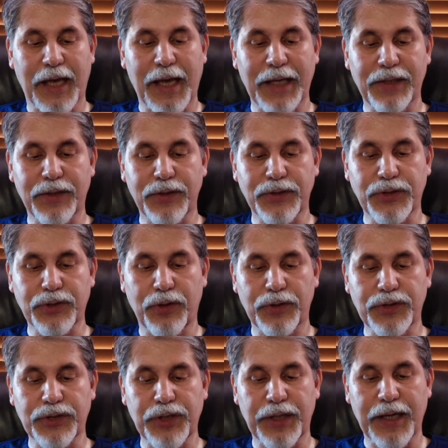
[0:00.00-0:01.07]
at the
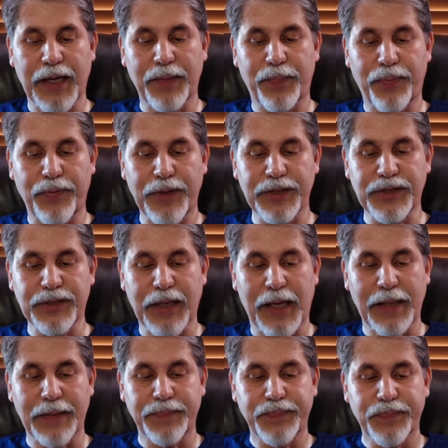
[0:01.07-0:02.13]
church he had preached
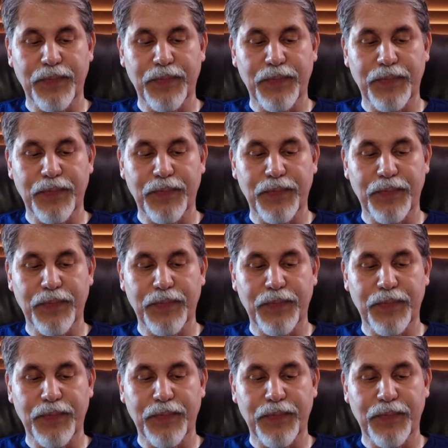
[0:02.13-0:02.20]
at.